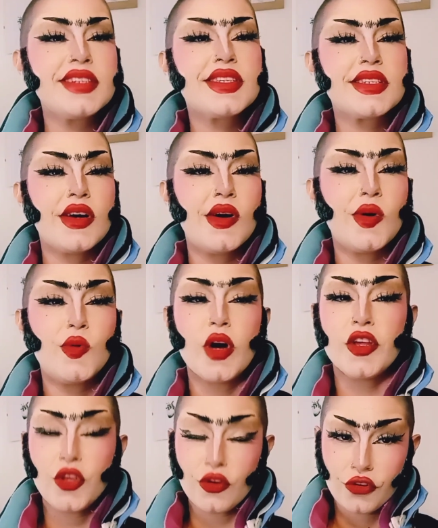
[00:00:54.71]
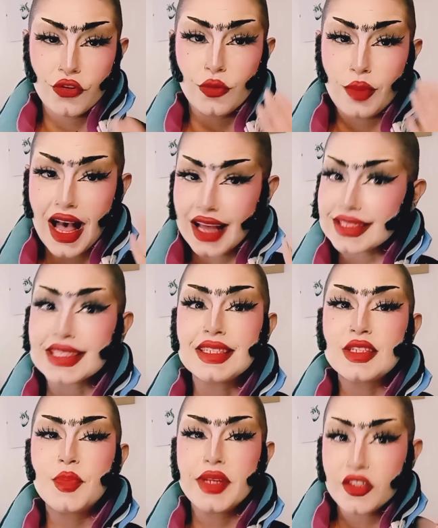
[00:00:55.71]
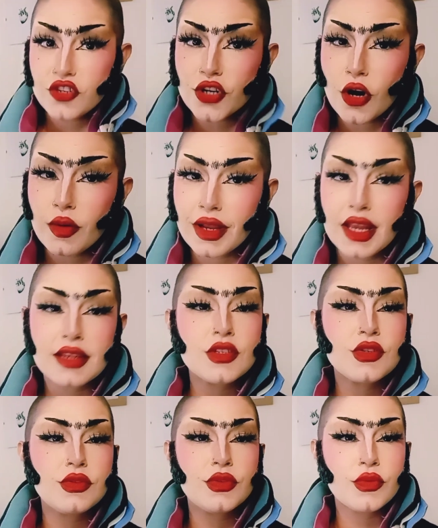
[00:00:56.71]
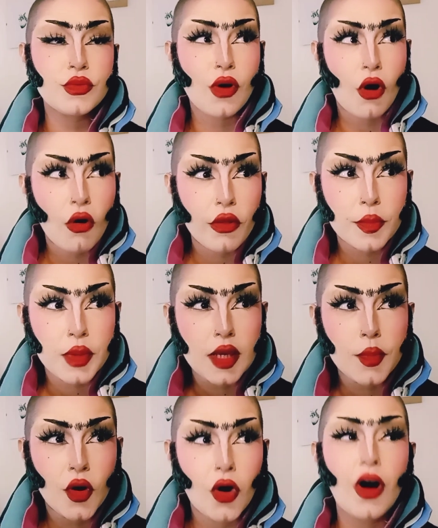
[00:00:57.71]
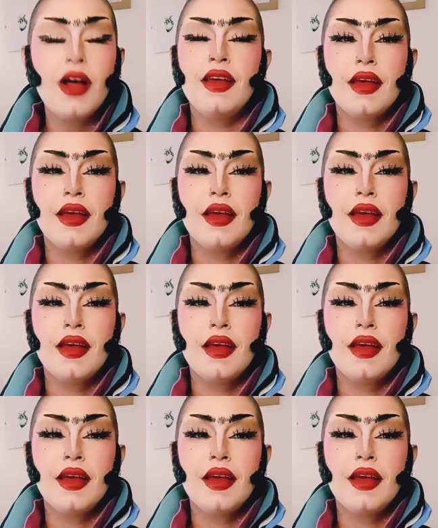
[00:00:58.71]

so YouTube hasn't been showing it to all the people.